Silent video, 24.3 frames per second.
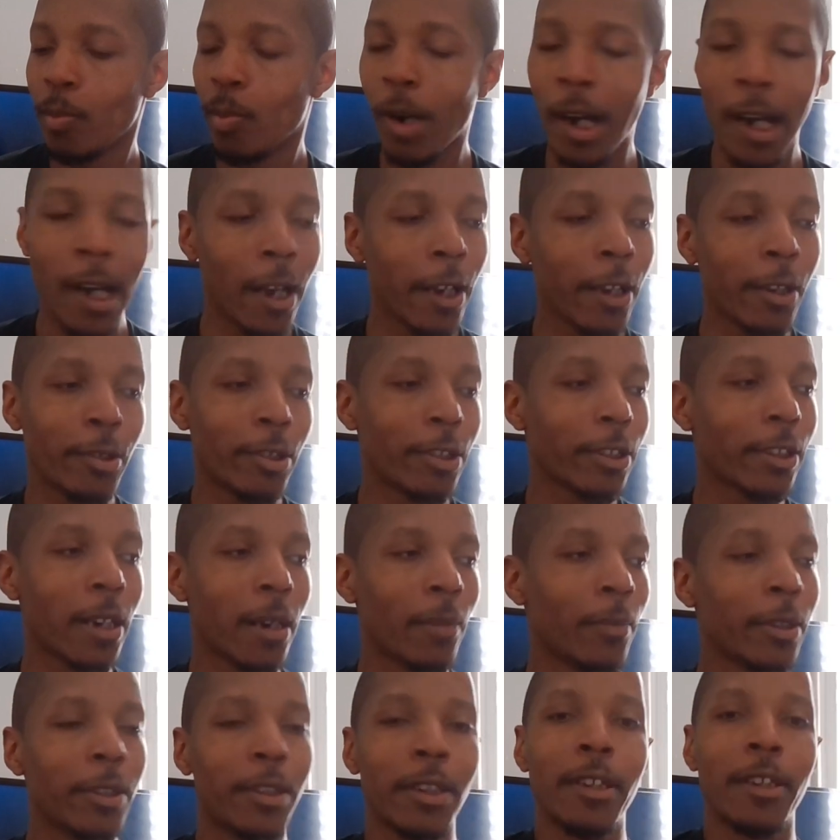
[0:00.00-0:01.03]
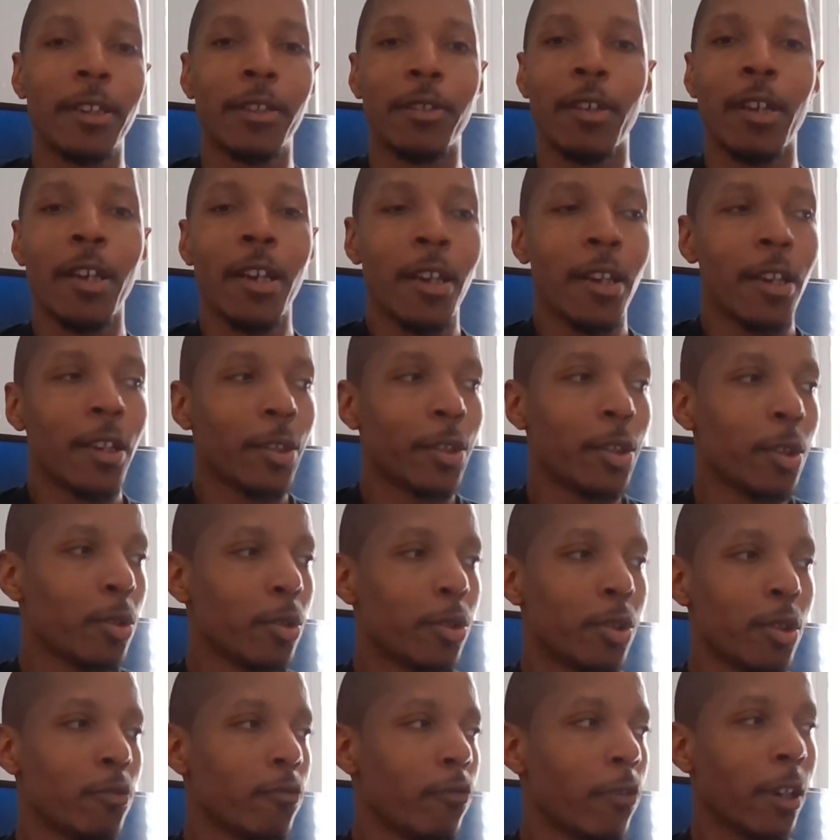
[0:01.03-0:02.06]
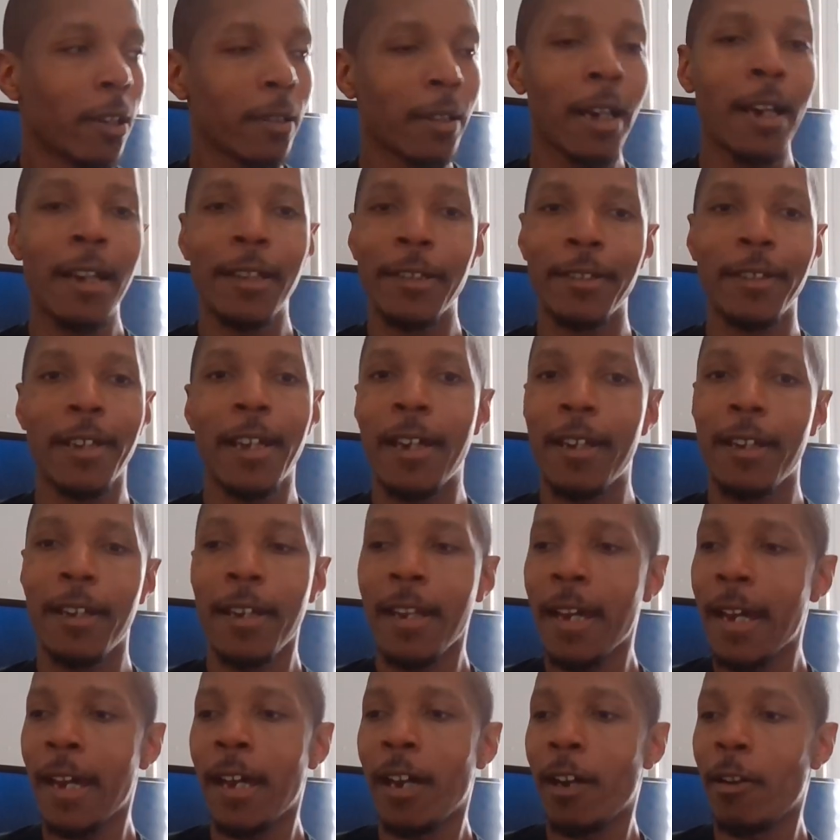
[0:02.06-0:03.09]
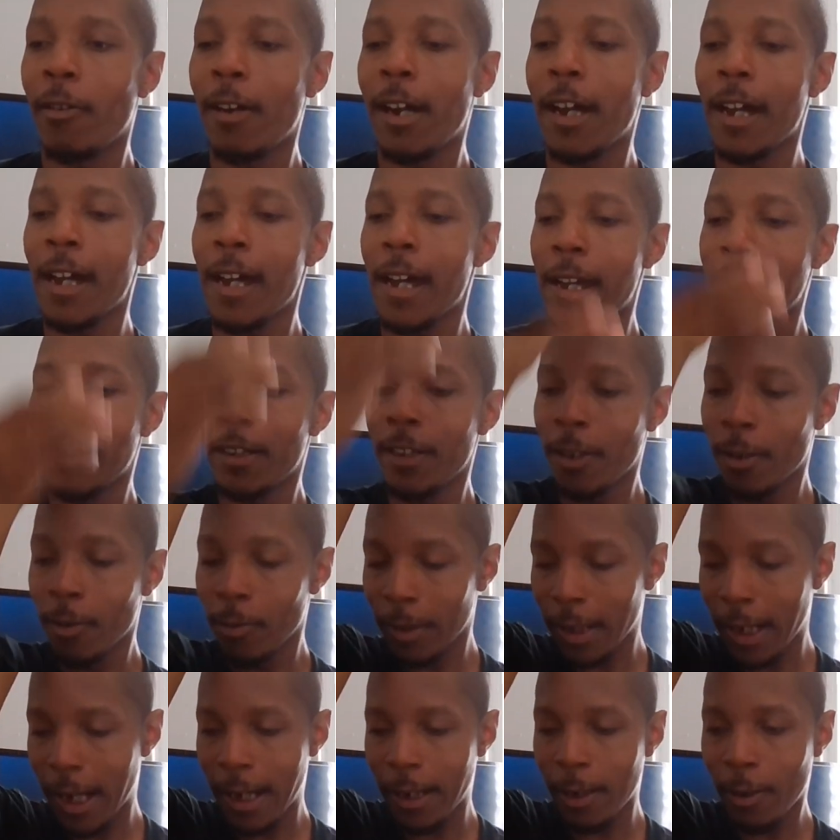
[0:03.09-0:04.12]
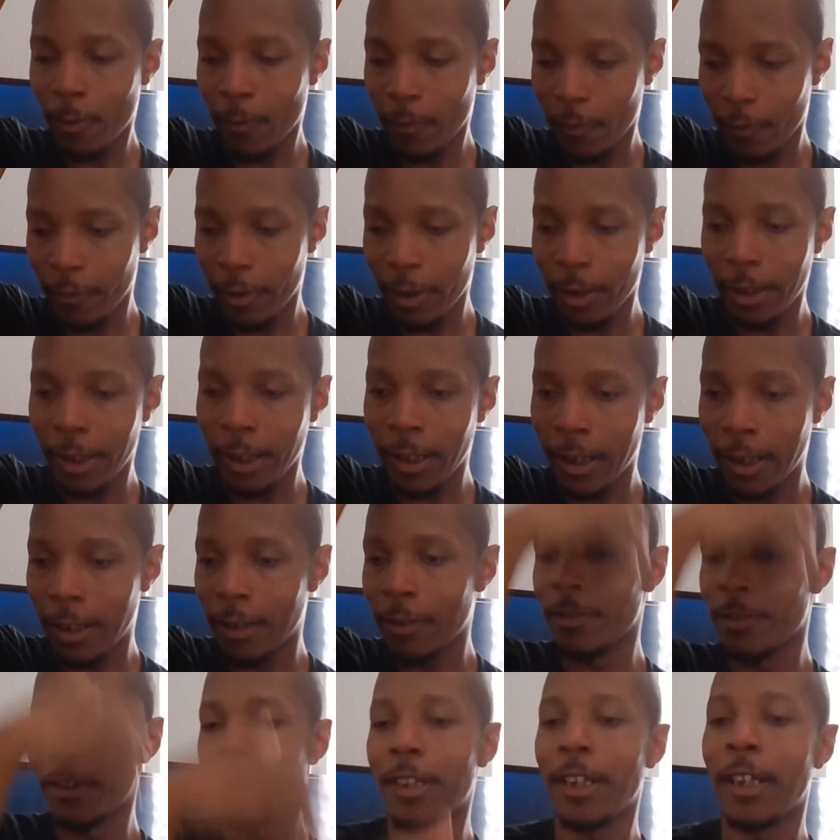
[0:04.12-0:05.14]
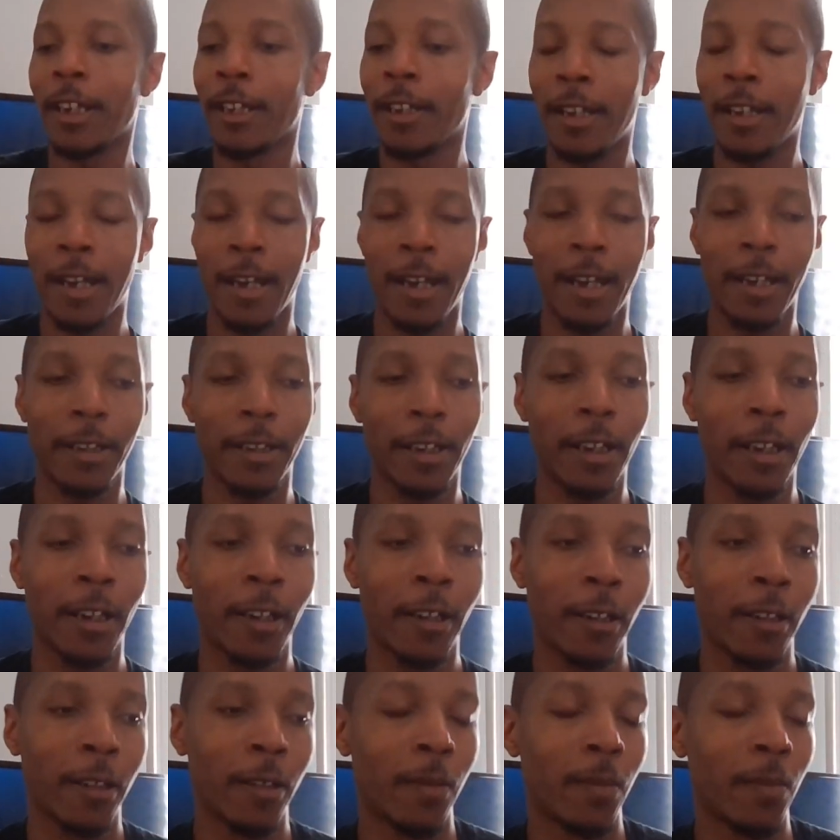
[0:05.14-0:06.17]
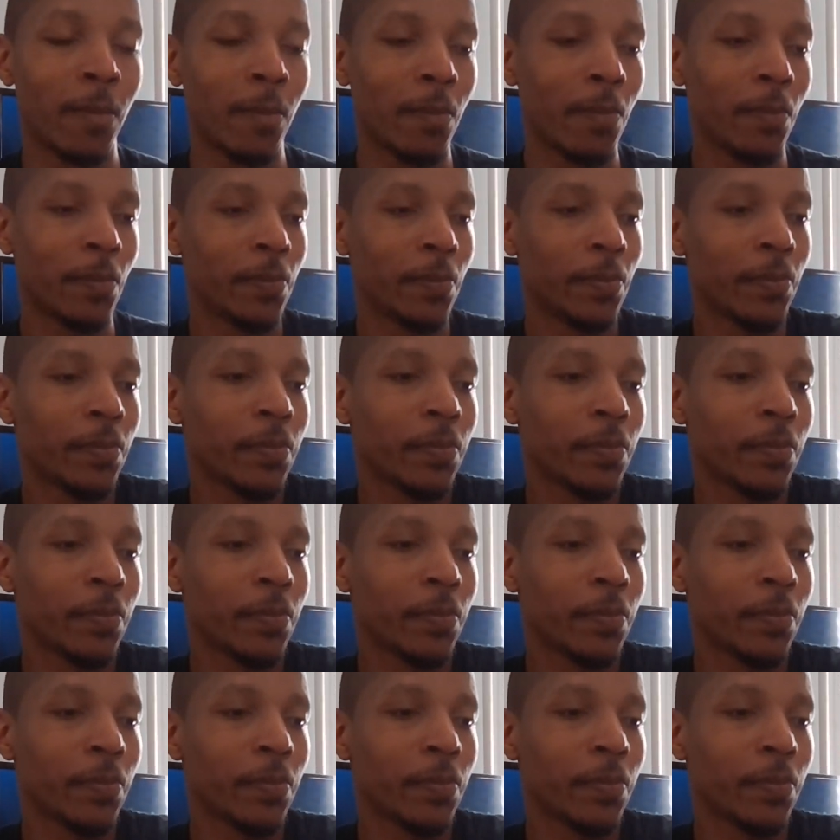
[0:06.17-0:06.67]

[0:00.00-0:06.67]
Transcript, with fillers: Why are you just coming to to, to realizing that now? I, I don't I don't really understand that. Um,